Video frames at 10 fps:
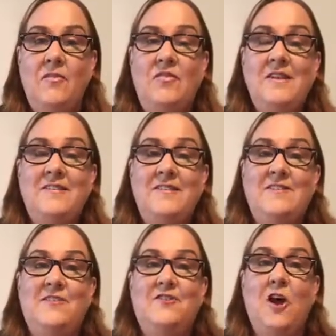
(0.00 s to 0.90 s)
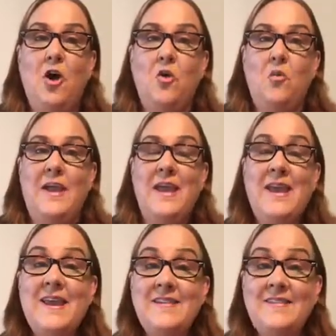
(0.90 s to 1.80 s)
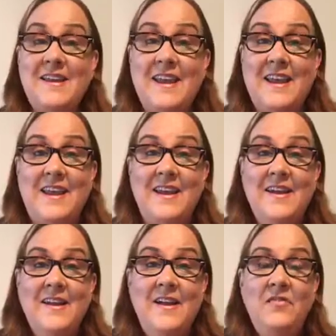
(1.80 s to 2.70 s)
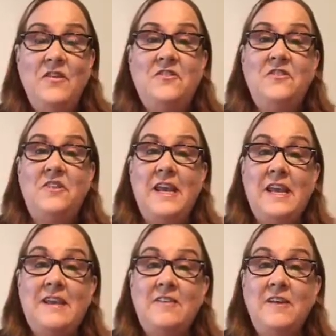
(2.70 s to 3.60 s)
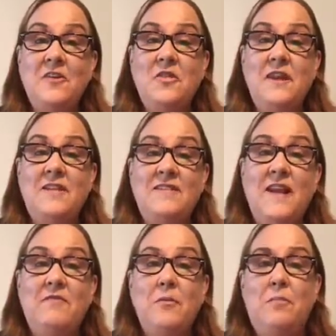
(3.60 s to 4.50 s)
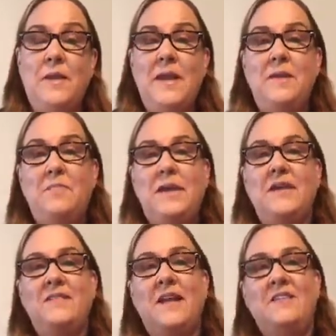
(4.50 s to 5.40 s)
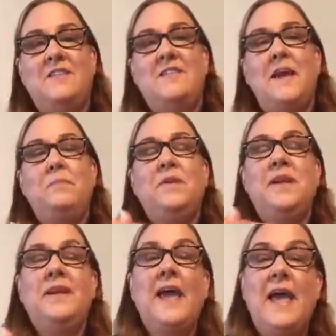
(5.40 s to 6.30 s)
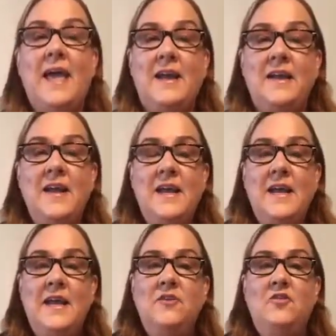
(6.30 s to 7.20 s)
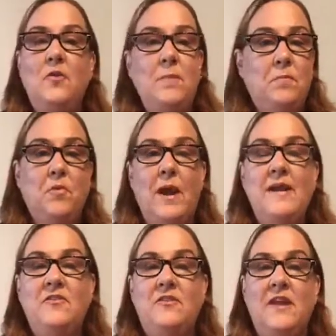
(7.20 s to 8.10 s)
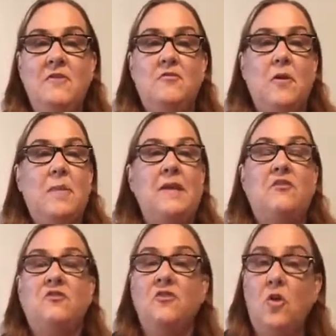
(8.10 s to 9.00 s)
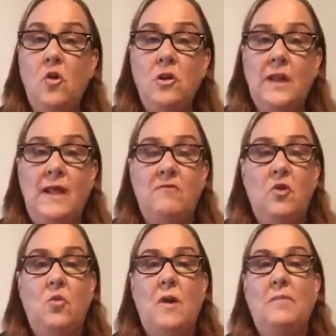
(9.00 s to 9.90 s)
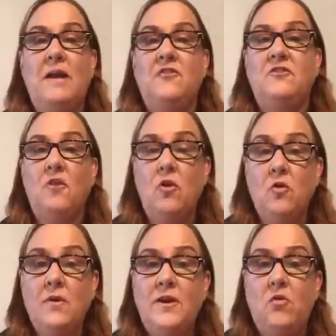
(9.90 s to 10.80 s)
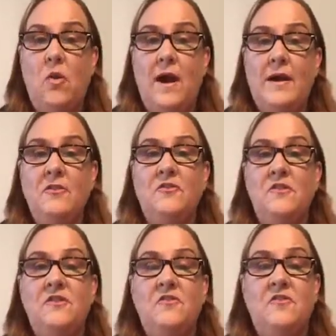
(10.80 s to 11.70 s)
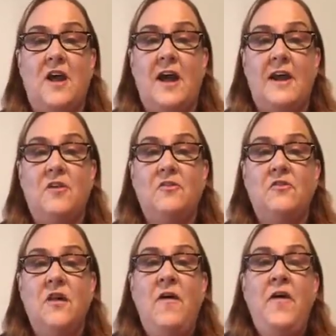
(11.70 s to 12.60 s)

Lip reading: this is so easy. This is easier than it's ever been because I stepped again into embracing from a soul level what my soul requires and desires.